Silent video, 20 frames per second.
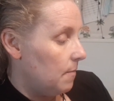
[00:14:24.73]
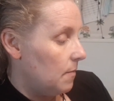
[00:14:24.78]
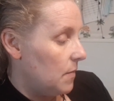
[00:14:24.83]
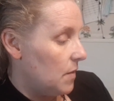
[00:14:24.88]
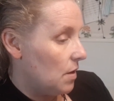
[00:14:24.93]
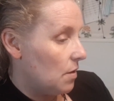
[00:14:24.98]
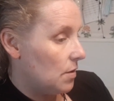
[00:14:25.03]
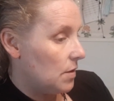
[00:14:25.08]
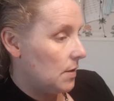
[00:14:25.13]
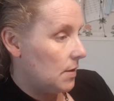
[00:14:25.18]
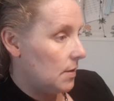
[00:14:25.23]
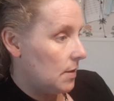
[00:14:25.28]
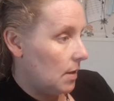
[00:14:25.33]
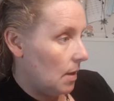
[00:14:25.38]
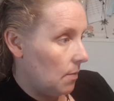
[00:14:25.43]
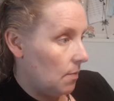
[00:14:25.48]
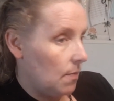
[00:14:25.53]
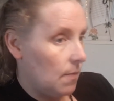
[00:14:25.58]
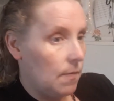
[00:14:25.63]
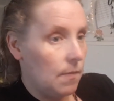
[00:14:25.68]
There's
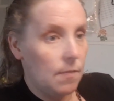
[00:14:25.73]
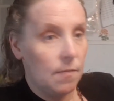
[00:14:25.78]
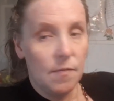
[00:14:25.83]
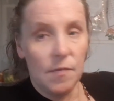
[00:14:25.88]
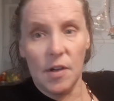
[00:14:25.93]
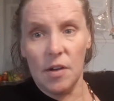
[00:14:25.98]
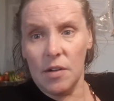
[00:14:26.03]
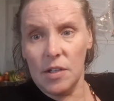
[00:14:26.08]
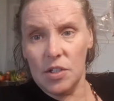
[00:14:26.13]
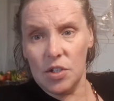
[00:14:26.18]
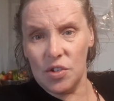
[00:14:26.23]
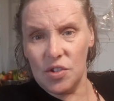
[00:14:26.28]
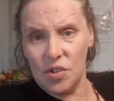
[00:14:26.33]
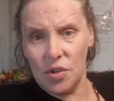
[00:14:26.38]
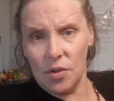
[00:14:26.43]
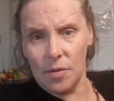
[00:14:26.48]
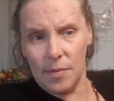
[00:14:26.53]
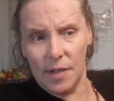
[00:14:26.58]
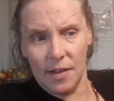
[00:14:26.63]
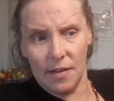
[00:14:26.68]
some very
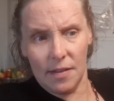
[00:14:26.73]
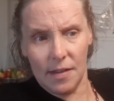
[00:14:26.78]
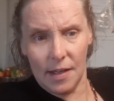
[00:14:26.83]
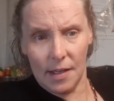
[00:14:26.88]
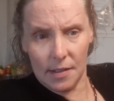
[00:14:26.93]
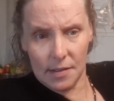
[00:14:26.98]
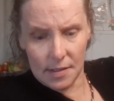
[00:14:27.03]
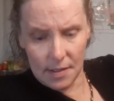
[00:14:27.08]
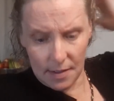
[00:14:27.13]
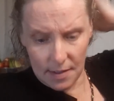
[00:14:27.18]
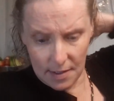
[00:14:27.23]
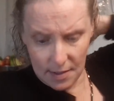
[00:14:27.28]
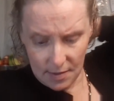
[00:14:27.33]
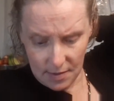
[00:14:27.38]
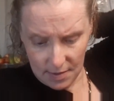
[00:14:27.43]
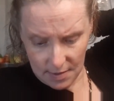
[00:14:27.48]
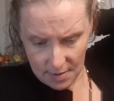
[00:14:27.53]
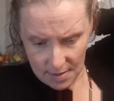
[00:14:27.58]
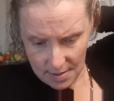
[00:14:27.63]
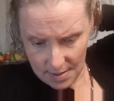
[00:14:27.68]
disturbing things in
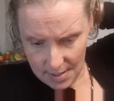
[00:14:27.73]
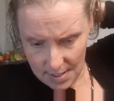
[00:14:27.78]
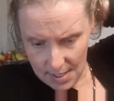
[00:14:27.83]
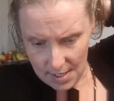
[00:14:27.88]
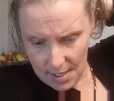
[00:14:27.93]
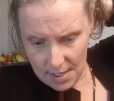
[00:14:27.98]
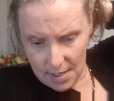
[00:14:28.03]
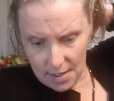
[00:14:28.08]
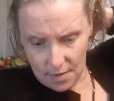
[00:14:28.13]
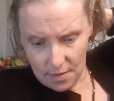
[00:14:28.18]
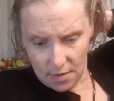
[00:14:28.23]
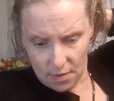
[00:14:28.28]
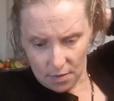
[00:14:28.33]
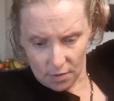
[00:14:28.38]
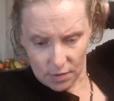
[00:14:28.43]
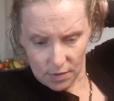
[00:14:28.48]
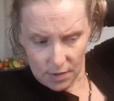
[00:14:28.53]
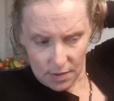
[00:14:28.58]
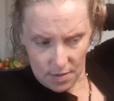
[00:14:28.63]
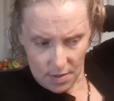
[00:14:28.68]
this.
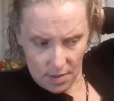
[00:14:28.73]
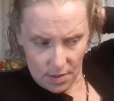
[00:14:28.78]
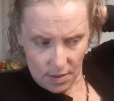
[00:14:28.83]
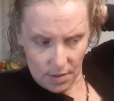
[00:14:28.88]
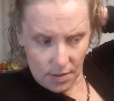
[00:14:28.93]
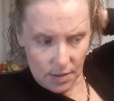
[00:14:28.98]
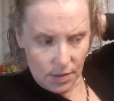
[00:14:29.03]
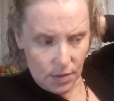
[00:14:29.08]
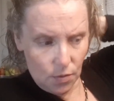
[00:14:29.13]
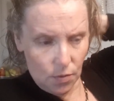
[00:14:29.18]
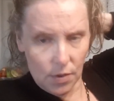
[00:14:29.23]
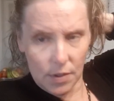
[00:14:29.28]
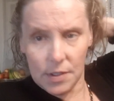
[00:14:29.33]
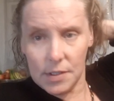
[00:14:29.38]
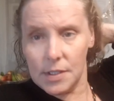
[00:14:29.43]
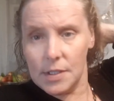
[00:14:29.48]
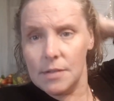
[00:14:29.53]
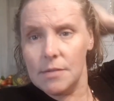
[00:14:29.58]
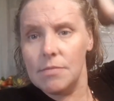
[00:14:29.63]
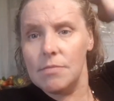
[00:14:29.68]
There's
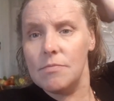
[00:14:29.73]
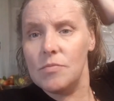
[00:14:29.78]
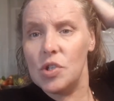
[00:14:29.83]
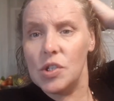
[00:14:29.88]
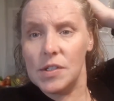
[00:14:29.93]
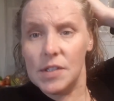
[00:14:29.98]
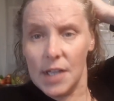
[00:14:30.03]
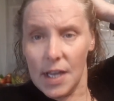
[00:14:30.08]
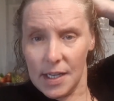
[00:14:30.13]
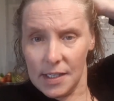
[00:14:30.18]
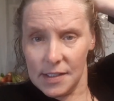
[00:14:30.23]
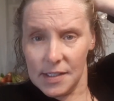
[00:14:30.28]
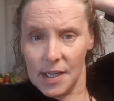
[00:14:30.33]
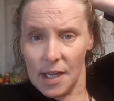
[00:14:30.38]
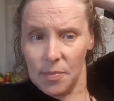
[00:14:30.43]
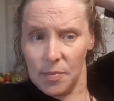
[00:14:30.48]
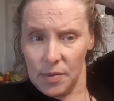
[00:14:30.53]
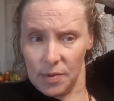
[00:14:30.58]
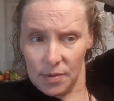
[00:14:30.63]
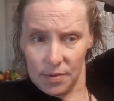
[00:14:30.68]
stories, just heads
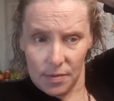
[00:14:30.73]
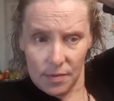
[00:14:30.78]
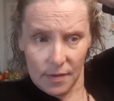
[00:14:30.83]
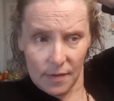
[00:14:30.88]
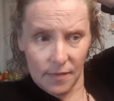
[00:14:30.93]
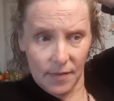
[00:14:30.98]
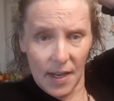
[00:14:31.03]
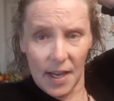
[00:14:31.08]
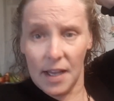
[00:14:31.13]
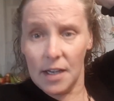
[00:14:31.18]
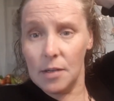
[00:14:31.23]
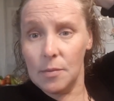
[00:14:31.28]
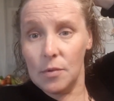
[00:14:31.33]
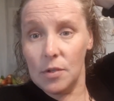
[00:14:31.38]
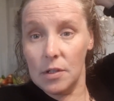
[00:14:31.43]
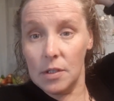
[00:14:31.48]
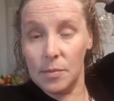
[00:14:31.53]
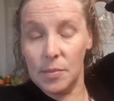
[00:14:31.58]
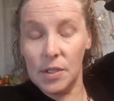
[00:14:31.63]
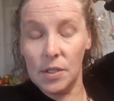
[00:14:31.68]
up, of
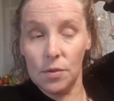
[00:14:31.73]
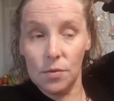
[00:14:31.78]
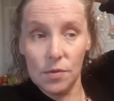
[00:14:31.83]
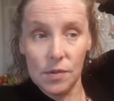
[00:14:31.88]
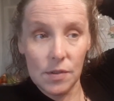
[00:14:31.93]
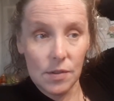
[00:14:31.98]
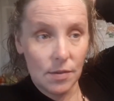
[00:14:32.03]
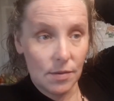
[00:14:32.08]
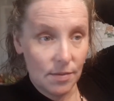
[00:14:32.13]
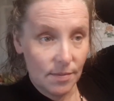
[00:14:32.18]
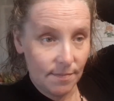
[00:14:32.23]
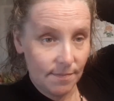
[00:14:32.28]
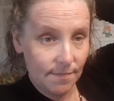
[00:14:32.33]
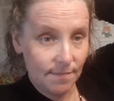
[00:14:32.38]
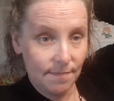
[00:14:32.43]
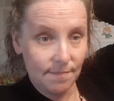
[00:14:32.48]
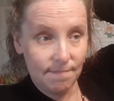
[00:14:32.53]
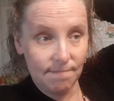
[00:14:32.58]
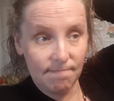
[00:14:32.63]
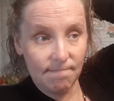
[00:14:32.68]
animal abuse.
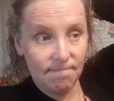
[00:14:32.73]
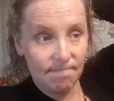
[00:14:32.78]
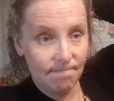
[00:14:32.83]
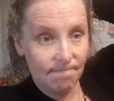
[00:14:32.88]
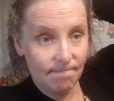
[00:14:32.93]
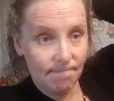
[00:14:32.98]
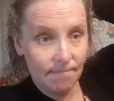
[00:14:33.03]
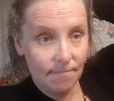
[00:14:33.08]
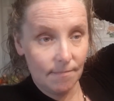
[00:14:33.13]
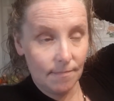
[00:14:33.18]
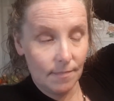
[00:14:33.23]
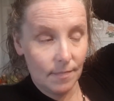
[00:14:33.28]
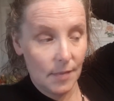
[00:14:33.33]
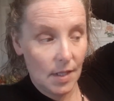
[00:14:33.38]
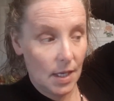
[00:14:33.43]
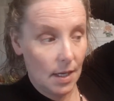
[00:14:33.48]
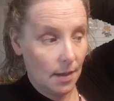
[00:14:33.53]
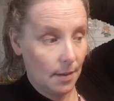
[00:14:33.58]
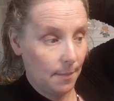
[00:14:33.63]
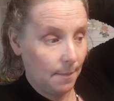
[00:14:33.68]

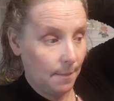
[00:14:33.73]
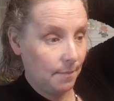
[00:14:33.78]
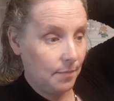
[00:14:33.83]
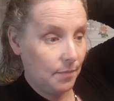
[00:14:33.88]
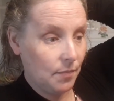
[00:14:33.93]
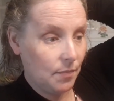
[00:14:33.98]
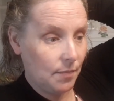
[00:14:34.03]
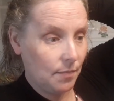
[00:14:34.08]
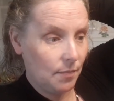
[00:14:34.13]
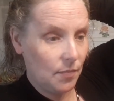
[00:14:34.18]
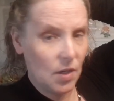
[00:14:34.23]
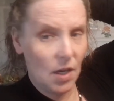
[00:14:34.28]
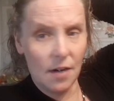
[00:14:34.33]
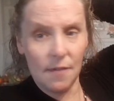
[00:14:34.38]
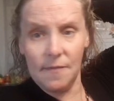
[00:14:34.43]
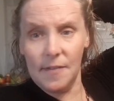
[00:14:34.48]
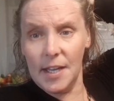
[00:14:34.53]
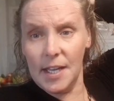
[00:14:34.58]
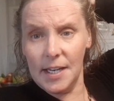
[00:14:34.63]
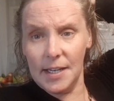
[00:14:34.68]
Yeah, not a
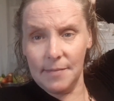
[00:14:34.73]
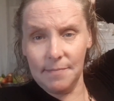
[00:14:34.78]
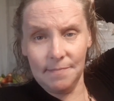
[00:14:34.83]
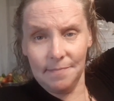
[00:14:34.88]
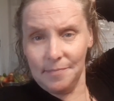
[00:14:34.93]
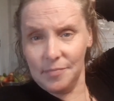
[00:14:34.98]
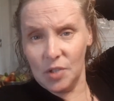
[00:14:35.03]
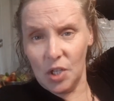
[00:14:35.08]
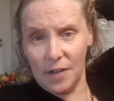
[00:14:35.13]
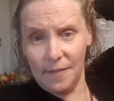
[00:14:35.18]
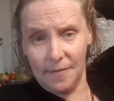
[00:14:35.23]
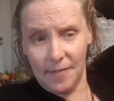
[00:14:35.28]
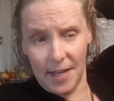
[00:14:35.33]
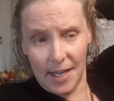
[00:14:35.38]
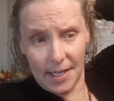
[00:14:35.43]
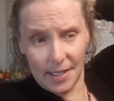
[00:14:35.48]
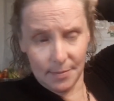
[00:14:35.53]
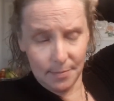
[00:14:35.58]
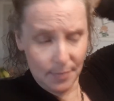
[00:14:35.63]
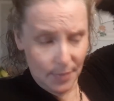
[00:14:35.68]

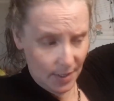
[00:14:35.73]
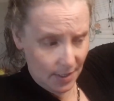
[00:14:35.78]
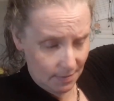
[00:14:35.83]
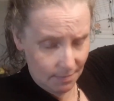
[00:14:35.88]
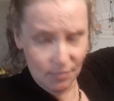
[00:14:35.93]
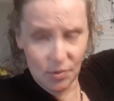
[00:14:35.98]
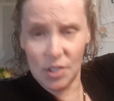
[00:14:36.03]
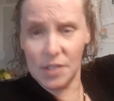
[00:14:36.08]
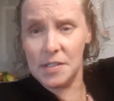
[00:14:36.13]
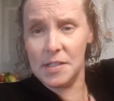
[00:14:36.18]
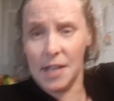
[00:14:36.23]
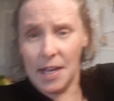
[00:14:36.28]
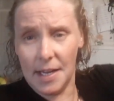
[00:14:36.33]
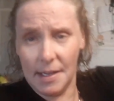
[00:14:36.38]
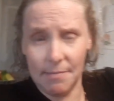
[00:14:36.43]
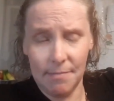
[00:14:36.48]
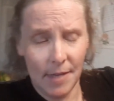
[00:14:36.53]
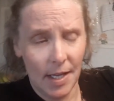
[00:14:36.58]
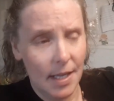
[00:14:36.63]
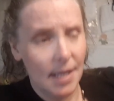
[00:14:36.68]
fan, but just
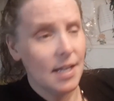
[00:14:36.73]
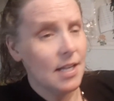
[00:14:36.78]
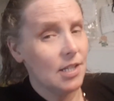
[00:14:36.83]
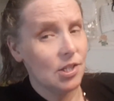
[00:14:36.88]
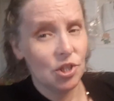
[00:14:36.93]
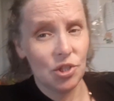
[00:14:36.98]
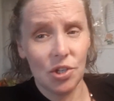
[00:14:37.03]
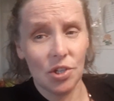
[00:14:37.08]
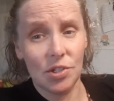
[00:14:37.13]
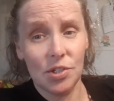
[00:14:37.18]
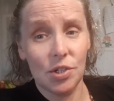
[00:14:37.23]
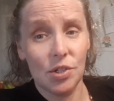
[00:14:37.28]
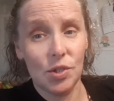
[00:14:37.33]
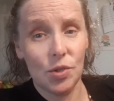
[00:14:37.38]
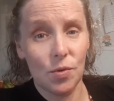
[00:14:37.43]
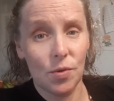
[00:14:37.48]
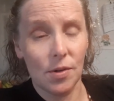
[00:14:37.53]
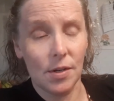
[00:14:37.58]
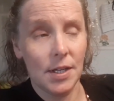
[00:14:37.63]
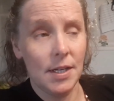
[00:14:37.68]
saying, it's just a
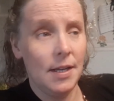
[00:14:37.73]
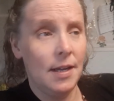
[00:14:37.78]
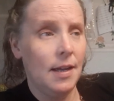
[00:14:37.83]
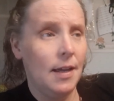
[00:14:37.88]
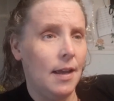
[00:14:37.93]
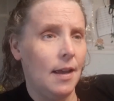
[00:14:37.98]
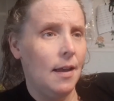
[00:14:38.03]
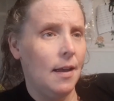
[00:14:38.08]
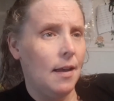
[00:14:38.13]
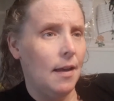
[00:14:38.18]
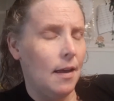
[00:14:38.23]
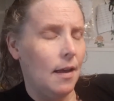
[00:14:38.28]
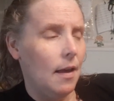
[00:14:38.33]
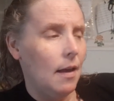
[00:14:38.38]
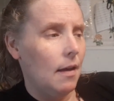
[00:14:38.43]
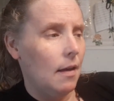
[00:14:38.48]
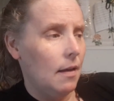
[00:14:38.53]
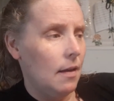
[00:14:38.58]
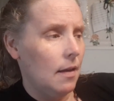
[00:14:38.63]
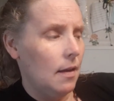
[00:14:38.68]
story.
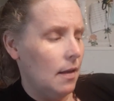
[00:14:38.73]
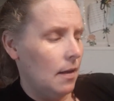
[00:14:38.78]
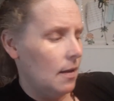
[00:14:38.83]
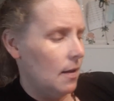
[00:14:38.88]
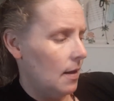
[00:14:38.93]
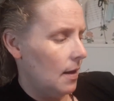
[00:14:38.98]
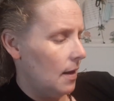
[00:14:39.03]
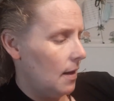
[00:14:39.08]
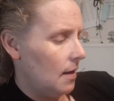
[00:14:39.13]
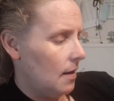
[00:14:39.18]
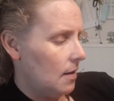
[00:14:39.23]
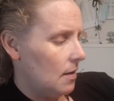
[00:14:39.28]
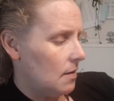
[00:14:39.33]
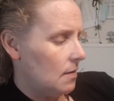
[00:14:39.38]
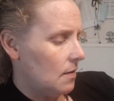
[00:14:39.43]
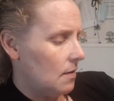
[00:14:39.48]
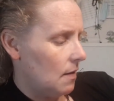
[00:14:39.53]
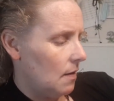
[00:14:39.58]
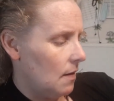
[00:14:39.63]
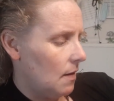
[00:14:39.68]

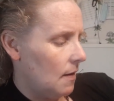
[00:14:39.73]
And